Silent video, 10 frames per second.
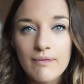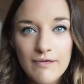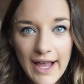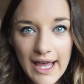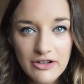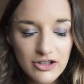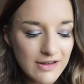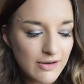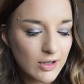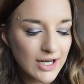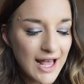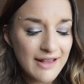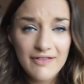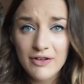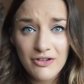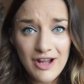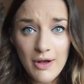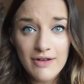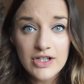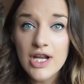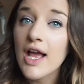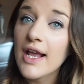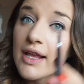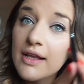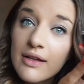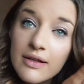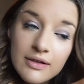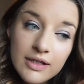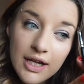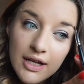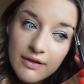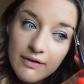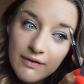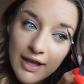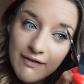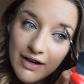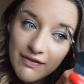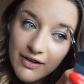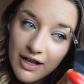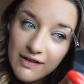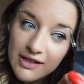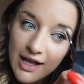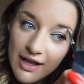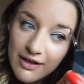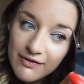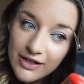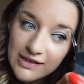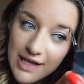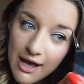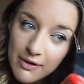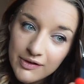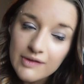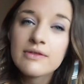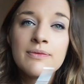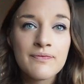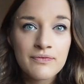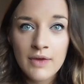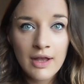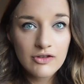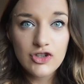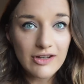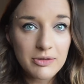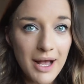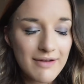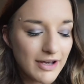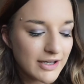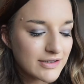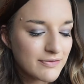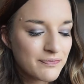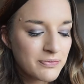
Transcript: Vacations, holidays, if you're just out overnight, you know, getting ready for a girls' night at your friend's house, it's just perfect.